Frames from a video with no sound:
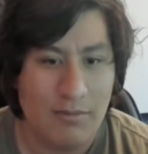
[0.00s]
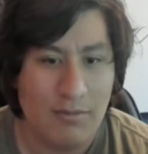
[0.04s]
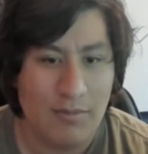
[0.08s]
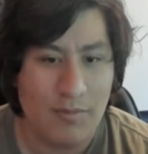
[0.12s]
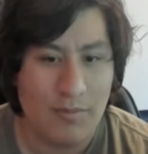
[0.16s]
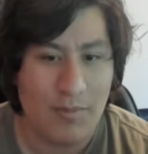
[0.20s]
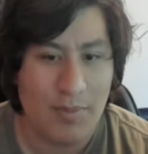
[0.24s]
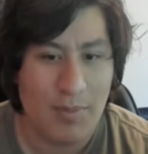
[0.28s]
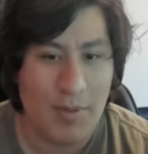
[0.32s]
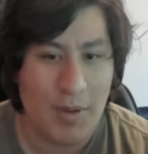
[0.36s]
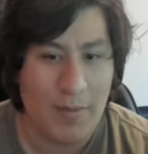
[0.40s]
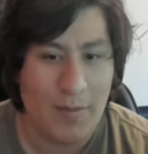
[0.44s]

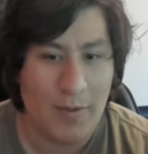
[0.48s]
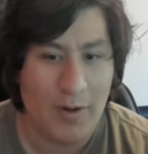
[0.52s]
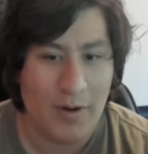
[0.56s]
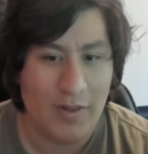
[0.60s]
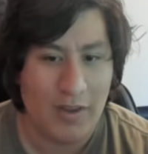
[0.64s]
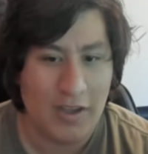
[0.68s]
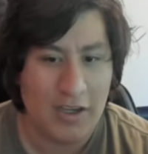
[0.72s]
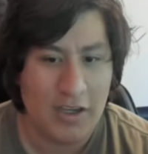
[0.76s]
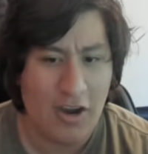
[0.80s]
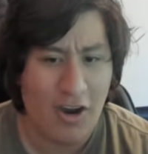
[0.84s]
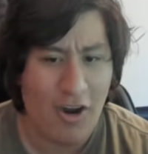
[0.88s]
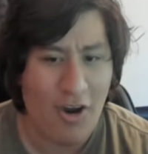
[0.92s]
people are
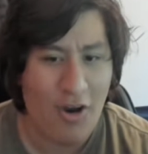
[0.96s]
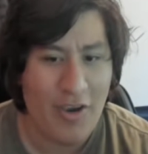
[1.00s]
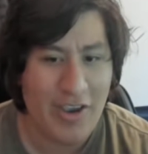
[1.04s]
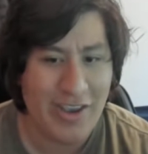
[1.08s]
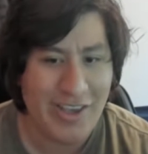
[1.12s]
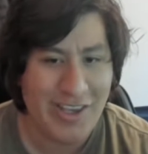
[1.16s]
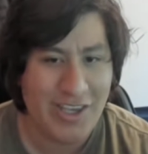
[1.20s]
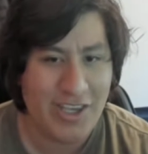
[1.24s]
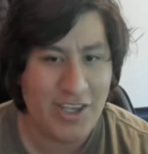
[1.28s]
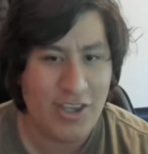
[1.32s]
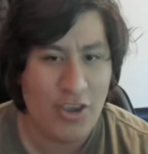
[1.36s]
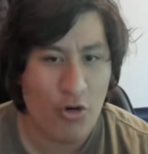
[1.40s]
like, oh,
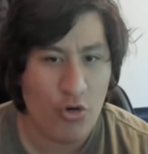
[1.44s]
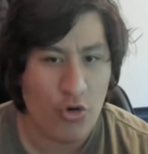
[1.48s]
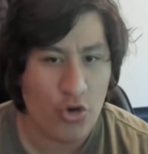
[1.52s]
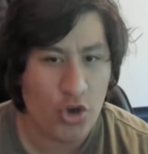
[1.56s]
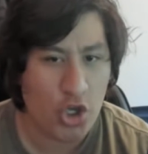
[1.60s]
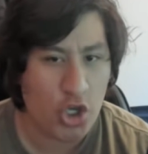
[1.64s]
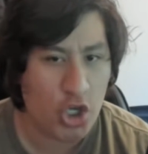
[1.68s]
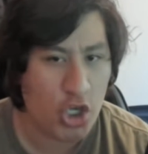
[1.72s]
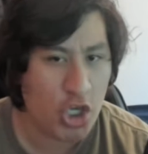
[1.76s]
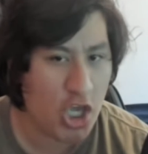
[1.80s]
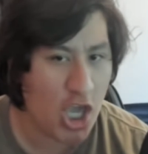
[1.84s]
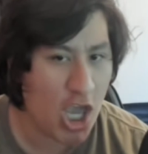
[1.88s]
it's still
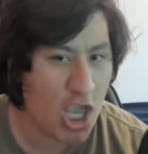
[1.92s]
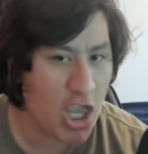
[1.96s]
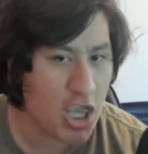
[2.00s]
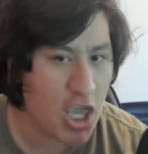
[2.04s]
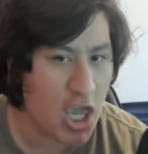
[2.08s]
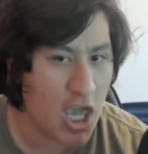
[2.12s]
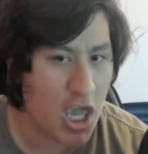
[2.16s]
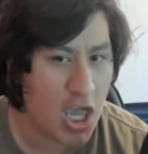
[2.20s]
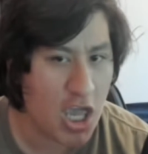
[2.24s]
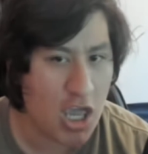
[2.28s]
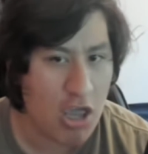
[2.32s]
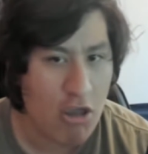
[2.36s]

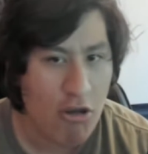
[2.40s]
shitty.